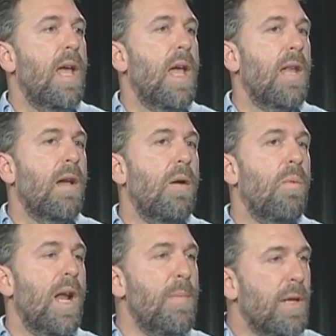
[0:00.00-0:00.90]
And
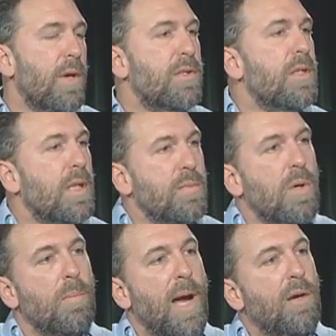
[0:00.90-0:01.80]
what I'm interested in is
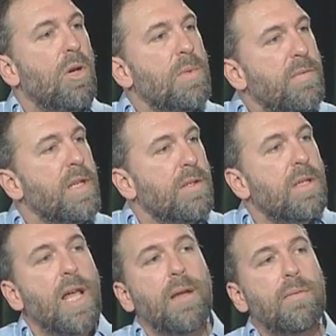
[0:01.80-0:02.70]
where microbes fit
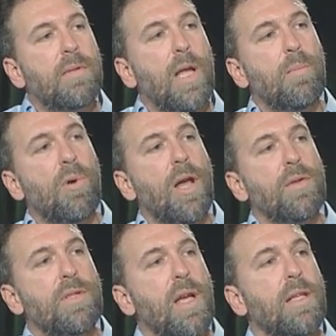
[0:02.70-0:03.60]
into that broader
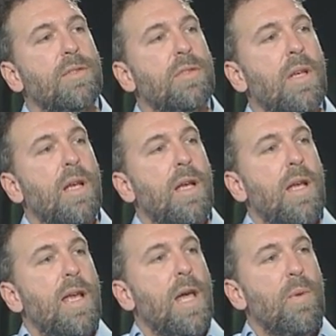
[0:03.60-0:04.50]
science.
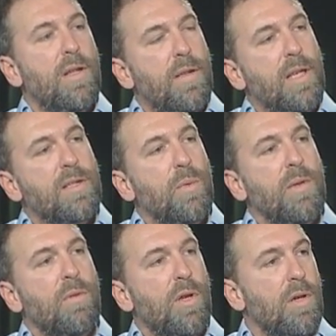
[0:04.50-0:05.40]
And one of the things that
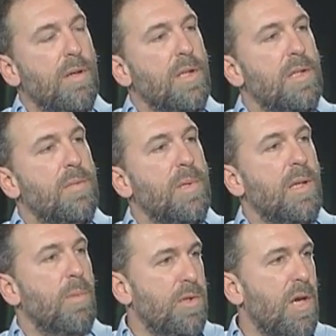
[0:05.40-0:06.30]
we've learned that's been
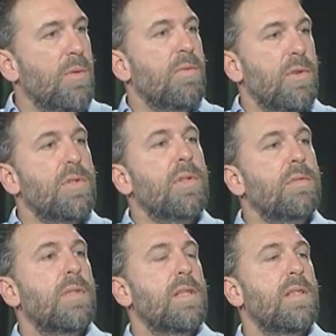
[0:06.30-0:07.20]
the most
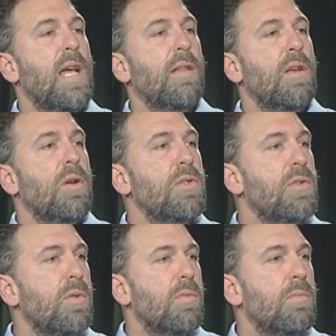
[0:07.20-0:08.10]
controversial is that there are
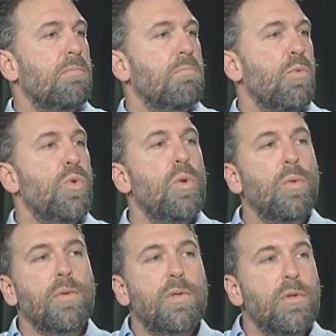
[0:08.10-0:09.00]
certain
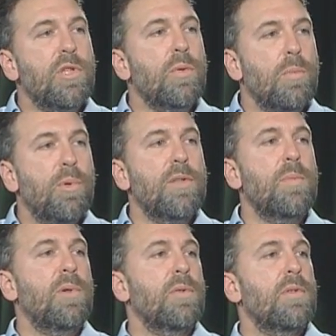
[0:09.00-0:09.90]
rules or general
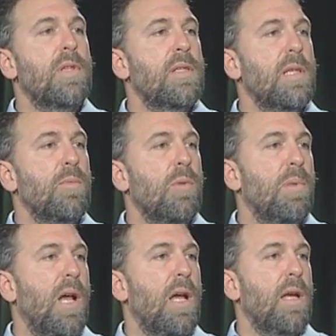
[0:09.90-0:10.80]
principles that seem to
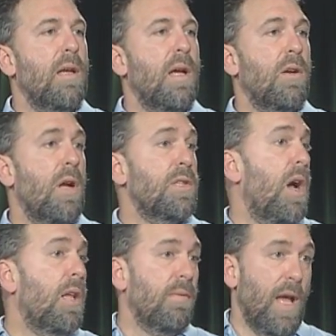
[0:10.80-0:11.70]
apply across
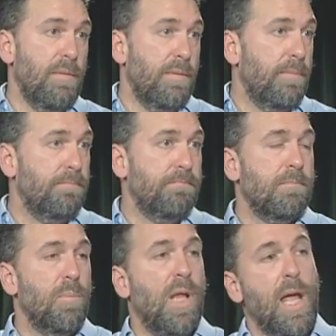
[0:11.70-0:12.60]
all of life.
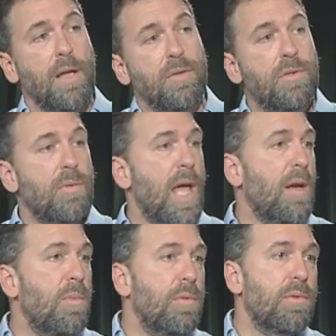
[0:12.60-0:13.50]
Plants,
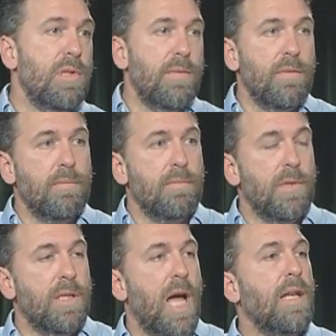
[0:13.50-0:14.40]
animals, even
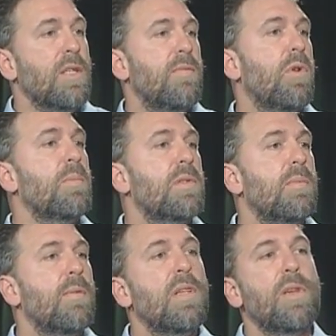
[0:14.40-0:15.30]
the tiniest forms
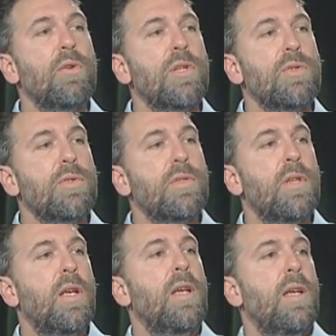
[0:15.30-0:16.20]
of living creatures.
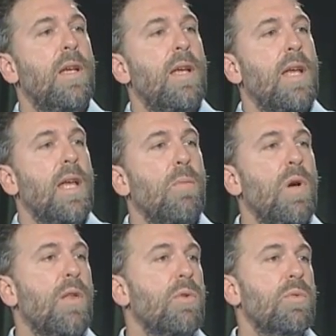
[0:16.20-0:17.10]
And
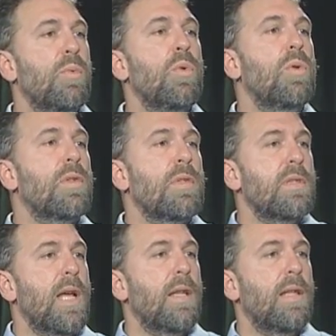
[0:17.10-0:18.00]
one of those rules is
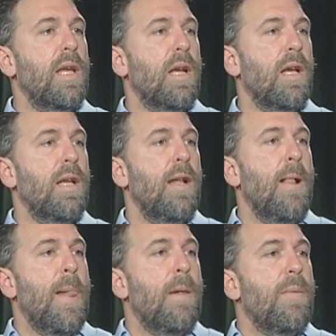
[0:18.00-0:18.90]
that
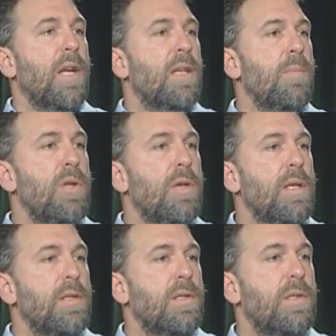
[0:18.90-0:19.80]
that
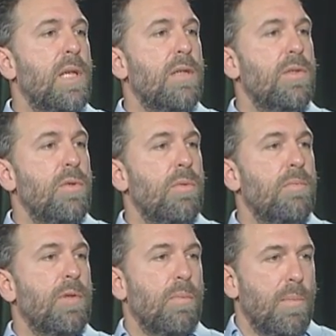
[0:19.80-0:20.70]
communities tend to,
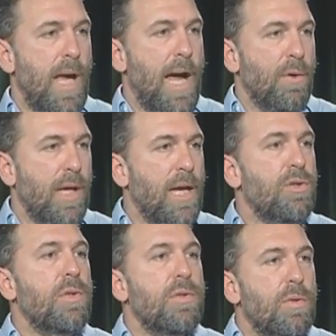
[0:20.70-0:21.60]

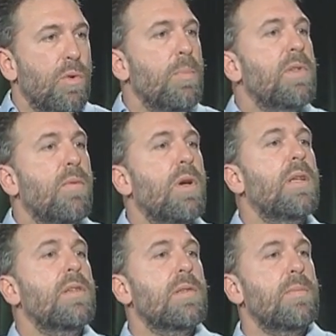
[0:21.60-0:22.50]
aggregations or groups of
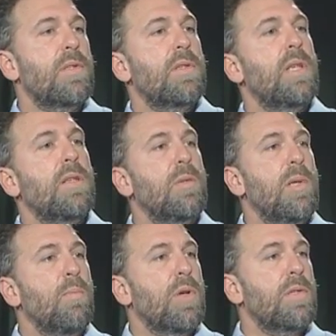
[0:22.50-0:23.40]
organisms tend to
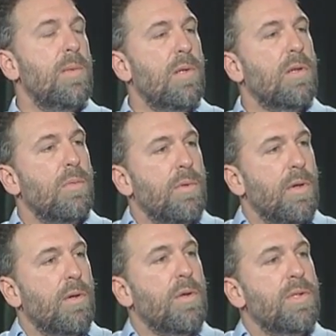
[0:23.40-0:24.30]
be more similar when
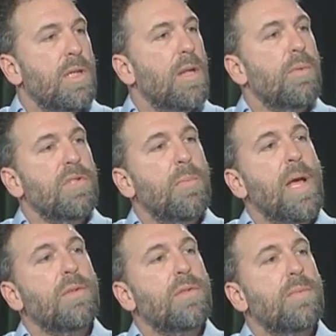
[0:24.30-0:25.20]
they're close together in
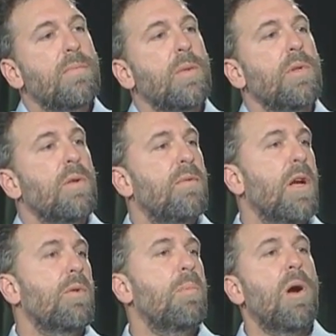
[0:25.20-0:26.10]
space than when they're
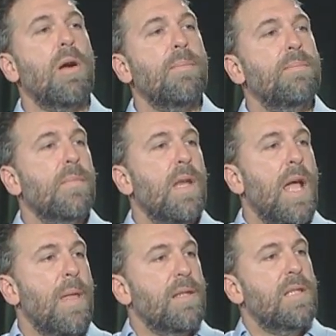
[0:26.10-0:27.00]
farther apart.
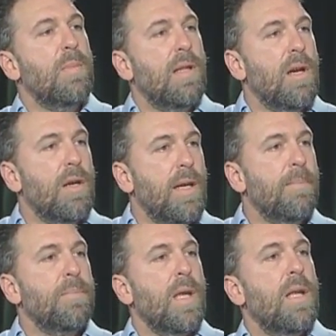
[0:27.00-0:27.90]
And that similarity
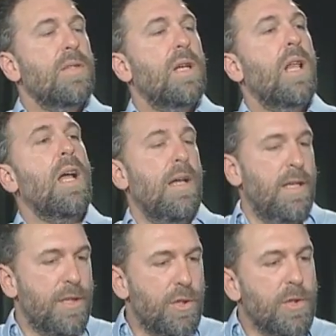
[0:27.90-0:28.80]

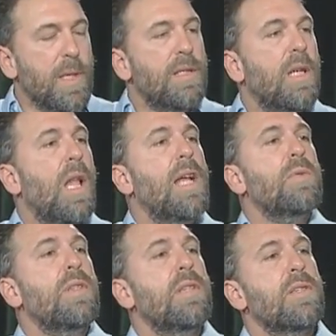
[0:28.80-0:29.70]

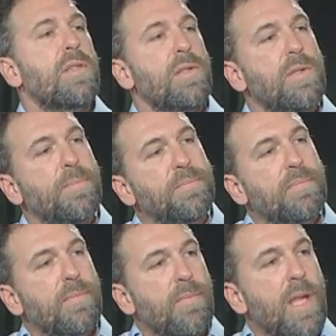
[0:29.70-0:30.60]
declines with distance
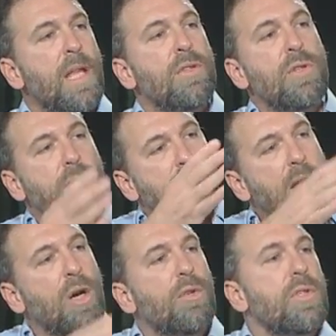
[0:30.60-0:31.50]
in a certain
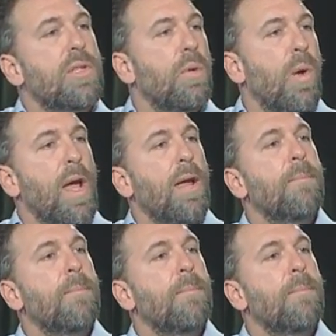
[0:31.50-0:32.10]
characteristic way.